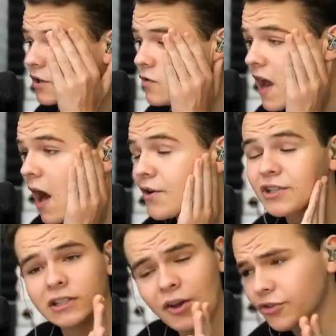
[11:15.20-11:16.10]
All we need to do now
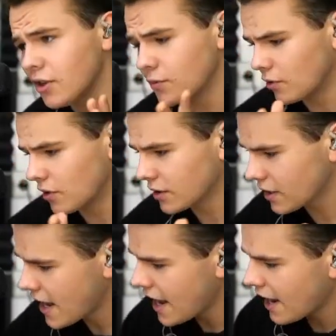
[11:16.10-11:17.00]
is close them
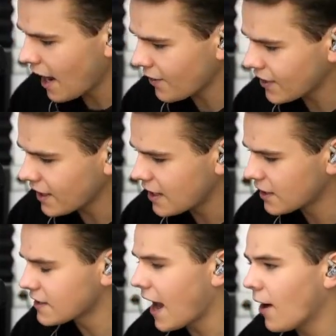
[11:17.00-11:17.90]
doors, get everything
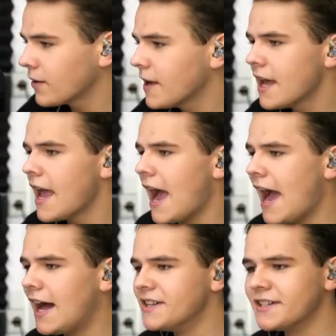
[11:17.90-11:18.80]
here down,
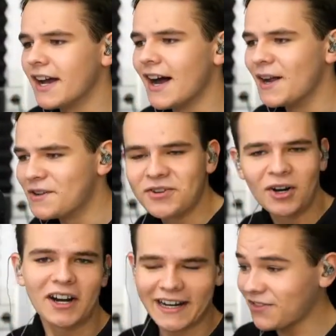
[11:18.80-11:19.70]
and
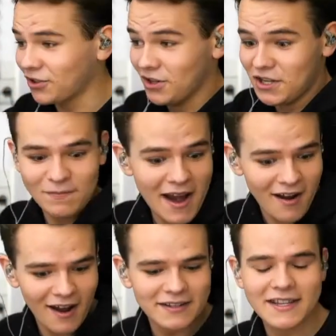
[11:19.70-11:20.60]
turn this
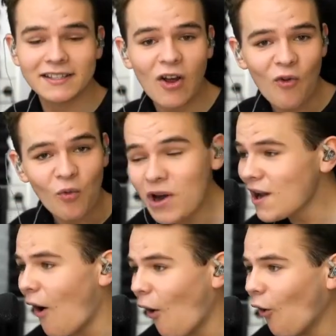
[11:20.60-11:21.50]
plane on. That's
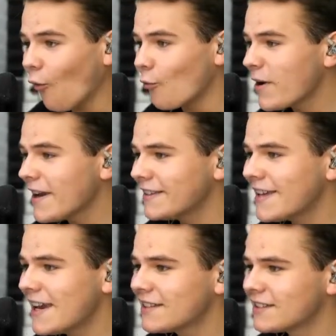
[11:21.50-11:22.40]
really all we
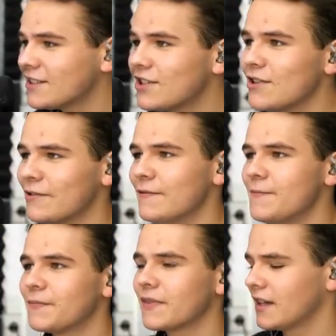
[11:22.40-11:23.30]
need to do.